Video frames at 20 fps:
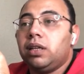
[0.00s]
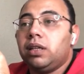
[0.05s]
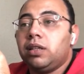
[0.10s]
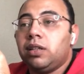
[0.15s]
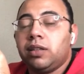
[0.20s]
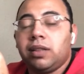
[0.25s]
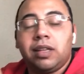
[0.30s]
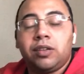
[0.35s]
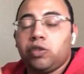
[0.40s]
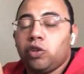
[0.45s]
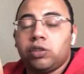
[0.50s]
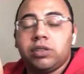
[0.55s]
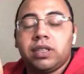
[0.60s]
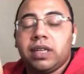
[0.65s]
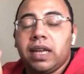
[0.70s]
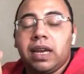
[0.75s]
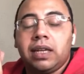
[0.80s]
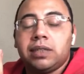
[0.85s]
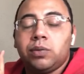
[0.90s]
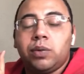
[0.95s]
The
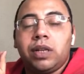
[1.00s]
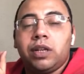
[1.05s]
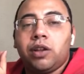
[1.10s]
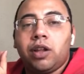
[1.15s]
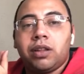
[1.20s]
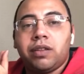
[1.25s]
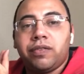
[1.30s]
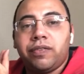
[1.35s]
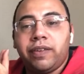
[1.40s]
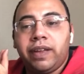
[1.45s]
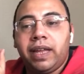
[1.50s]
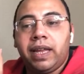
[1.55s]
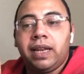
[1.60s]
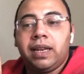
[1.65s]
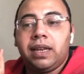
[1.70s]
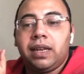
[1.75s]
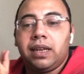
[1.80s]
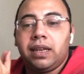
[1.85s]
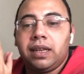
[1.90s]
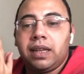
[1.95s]
short killer will not
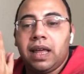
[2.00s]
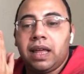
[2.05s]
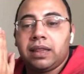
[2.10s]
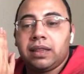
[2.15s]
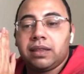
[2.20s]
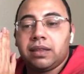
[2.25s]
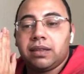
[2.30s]
feel that